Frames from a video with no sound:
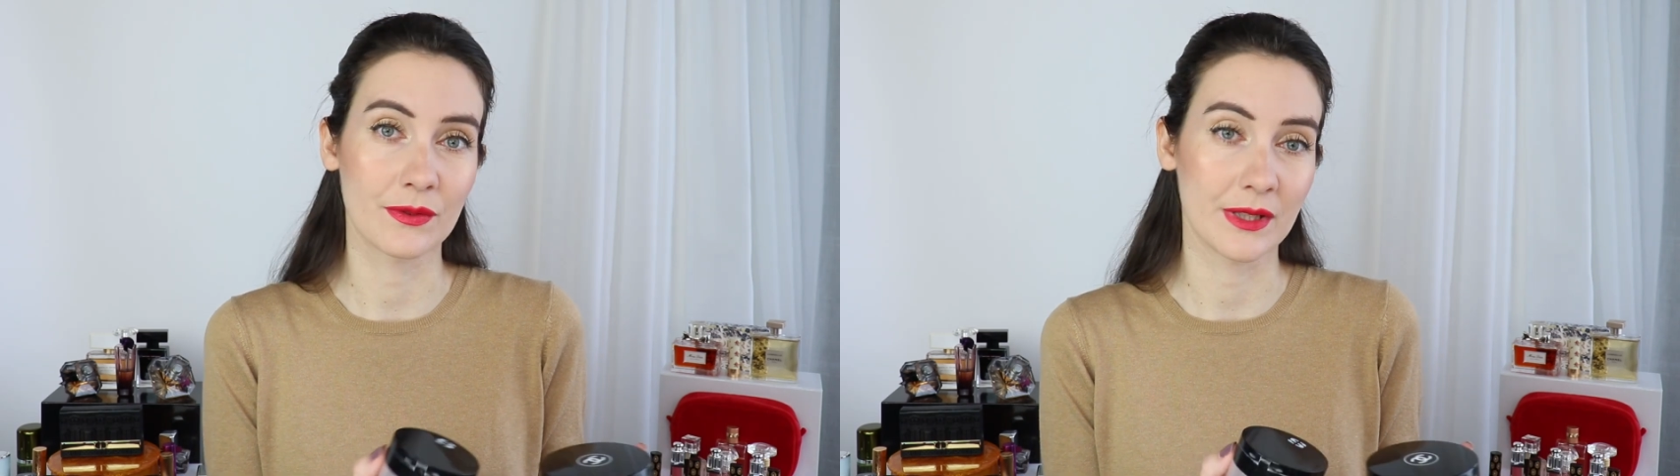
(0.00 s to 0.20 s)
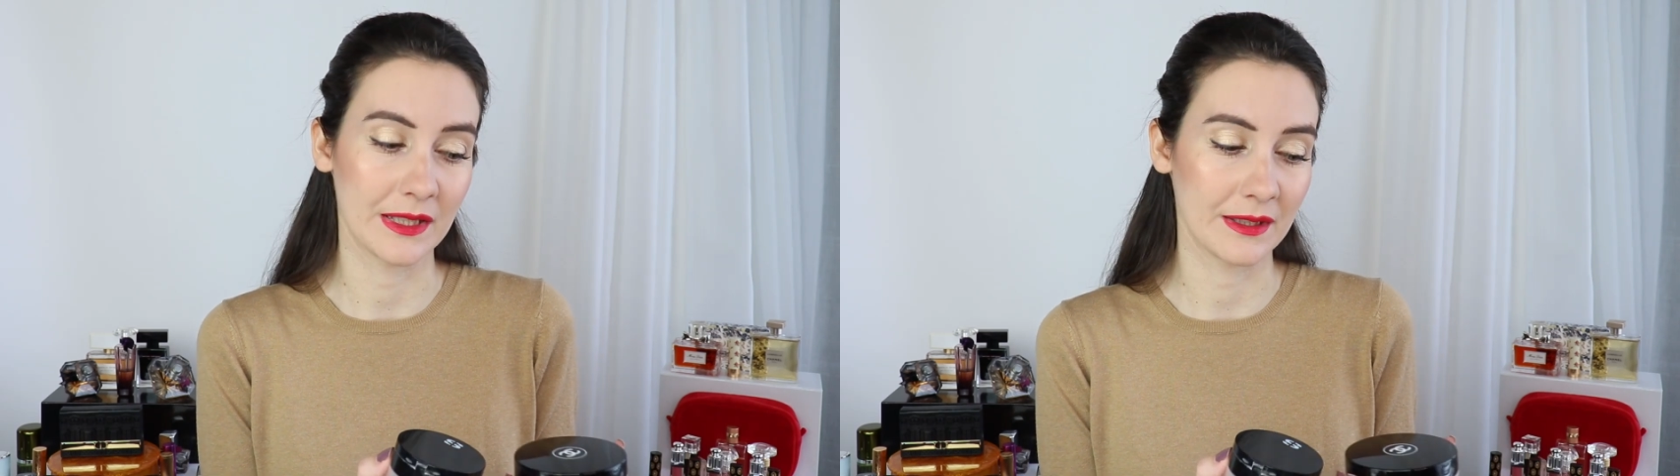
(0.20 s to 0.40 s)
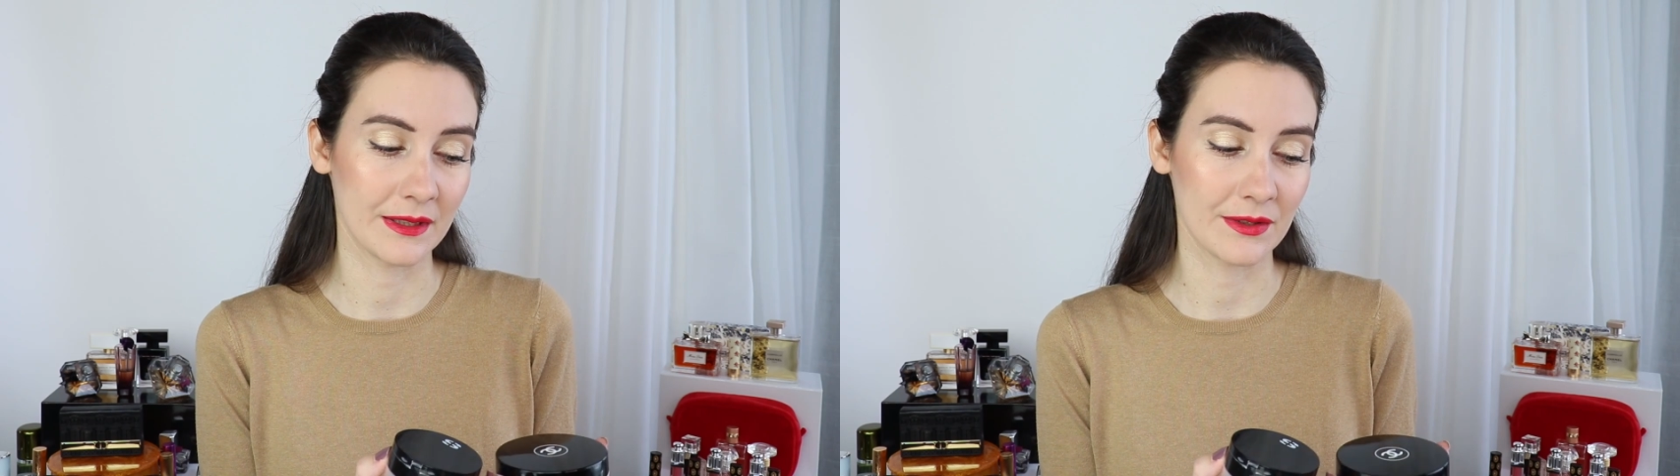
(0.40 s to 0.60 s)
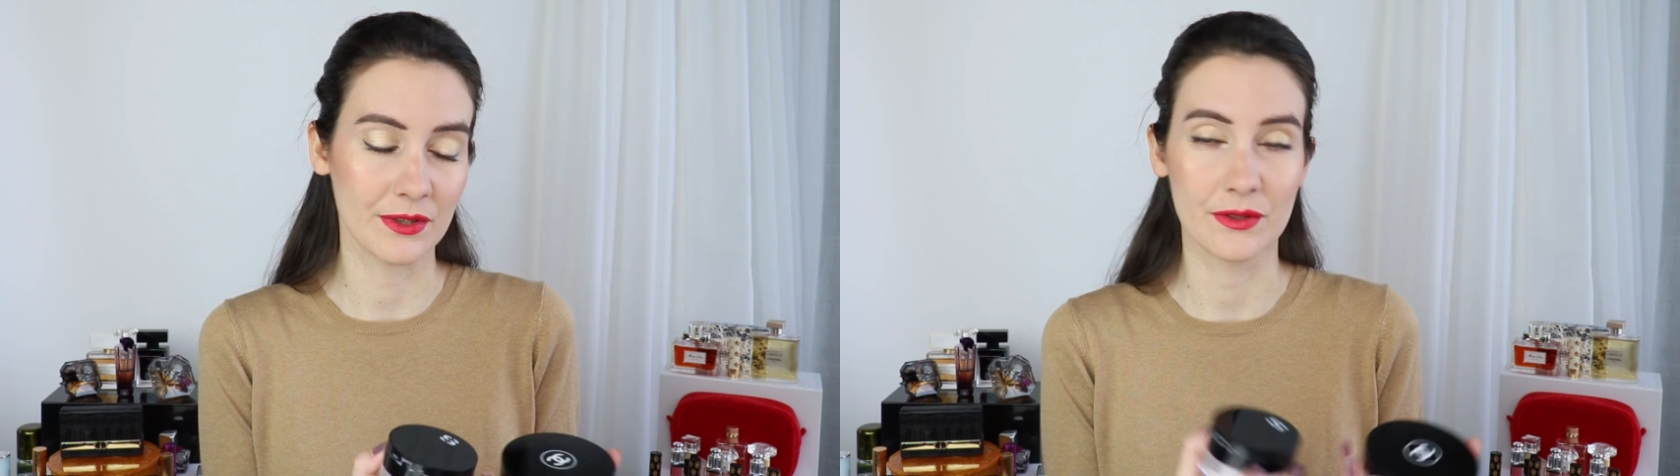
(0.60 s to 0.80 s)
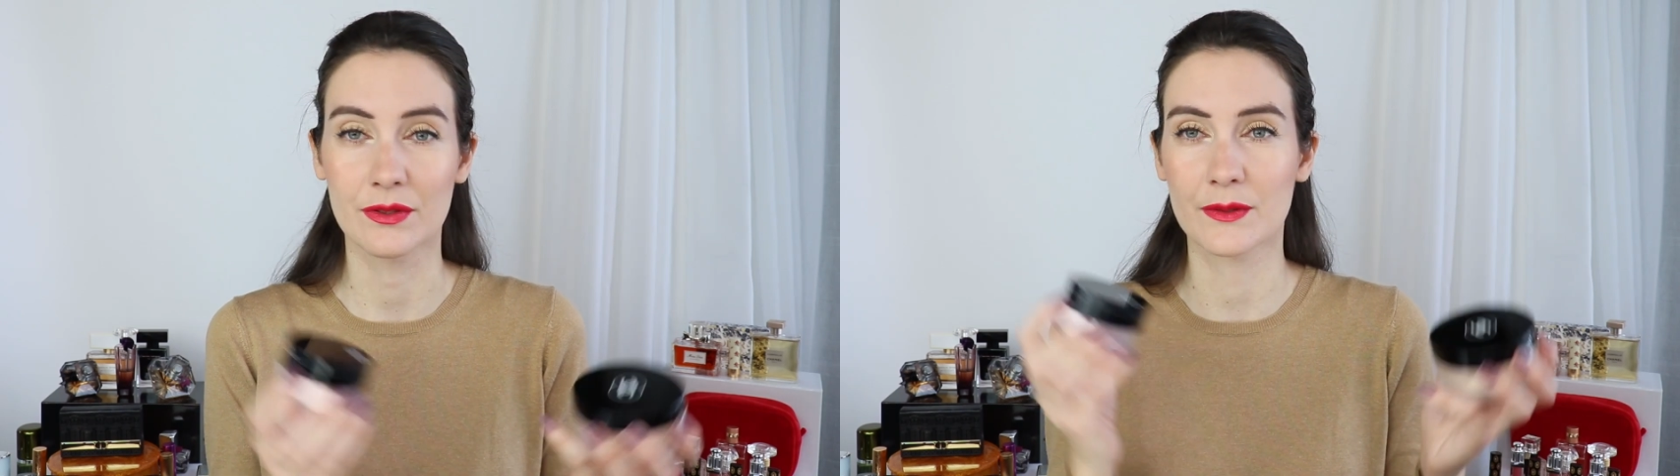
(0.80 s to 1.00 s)
really need
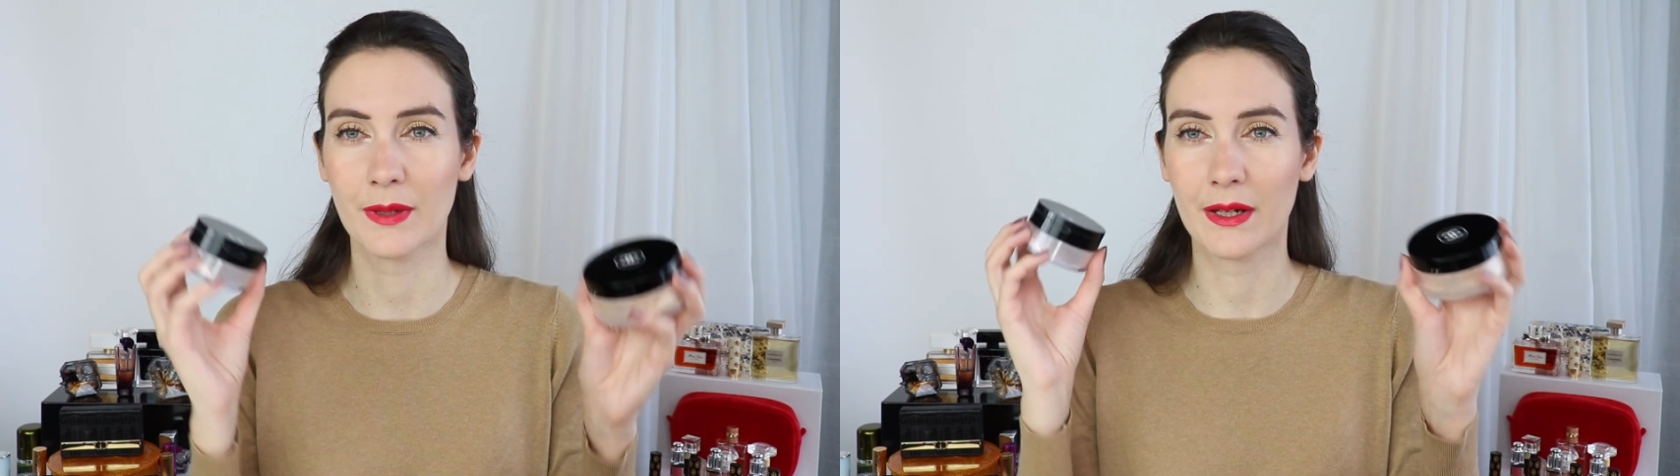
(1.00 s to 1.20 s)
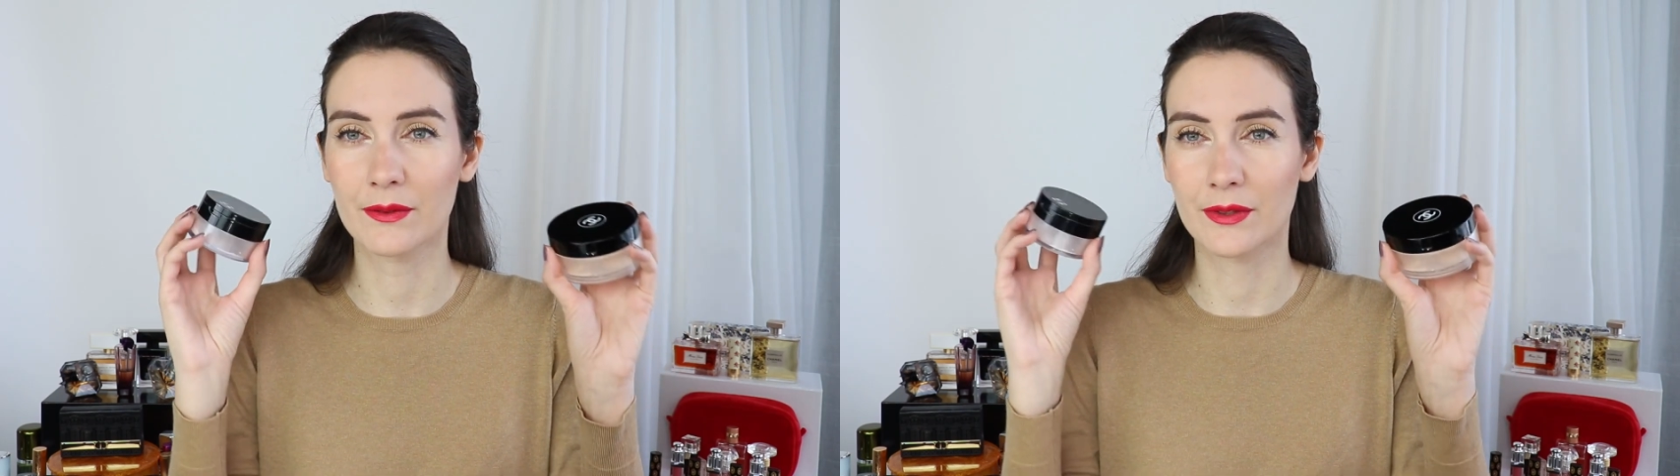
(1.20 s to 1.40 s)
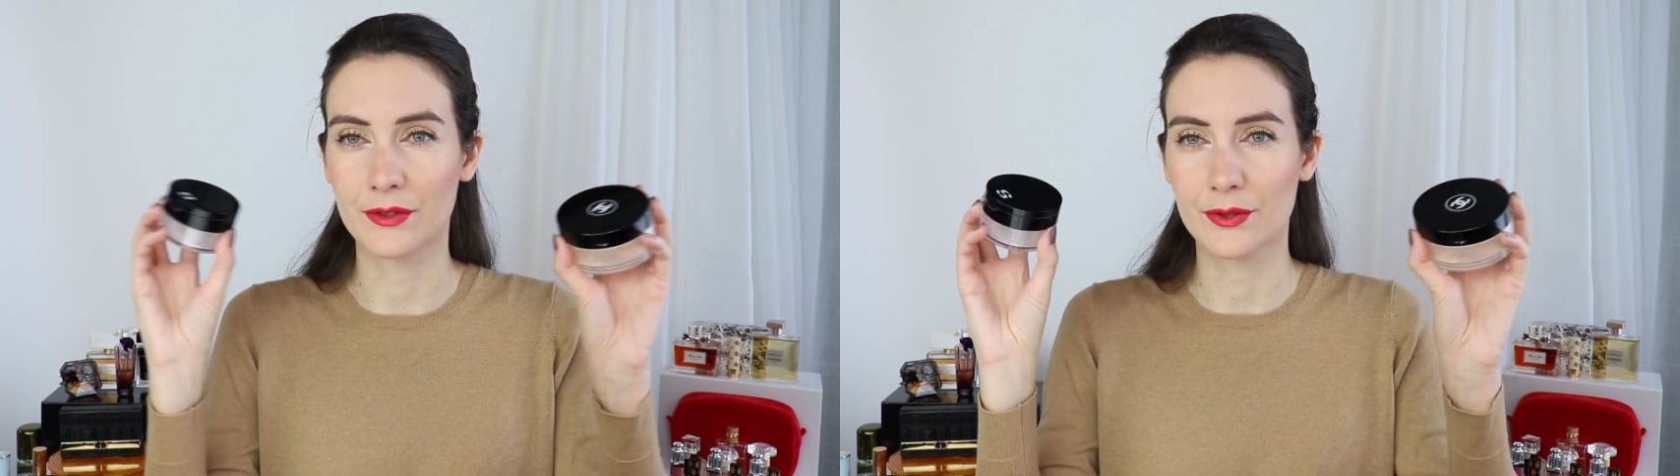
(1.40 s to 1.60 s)
to use powder.